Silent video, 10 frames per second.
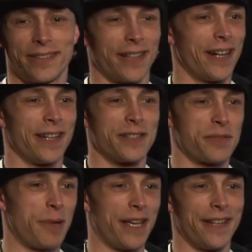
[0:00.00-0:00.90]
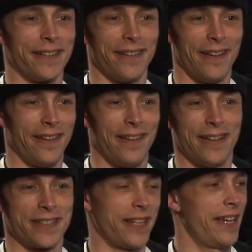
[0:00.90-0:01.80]
a guy in Spain
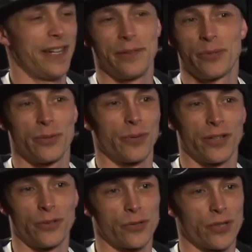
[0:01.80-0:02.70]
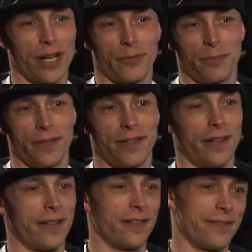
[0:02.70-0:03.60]
and say, hey, do you want to do a track with me?
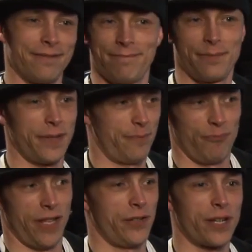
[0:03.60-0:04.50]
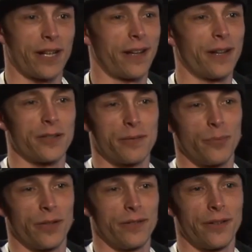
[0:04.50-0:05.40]
And then you got a guy
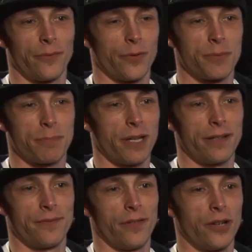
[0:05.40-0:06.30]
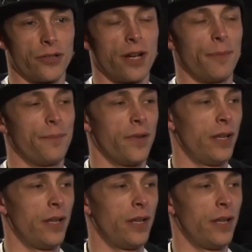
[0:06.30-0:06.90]
from Spain on your album.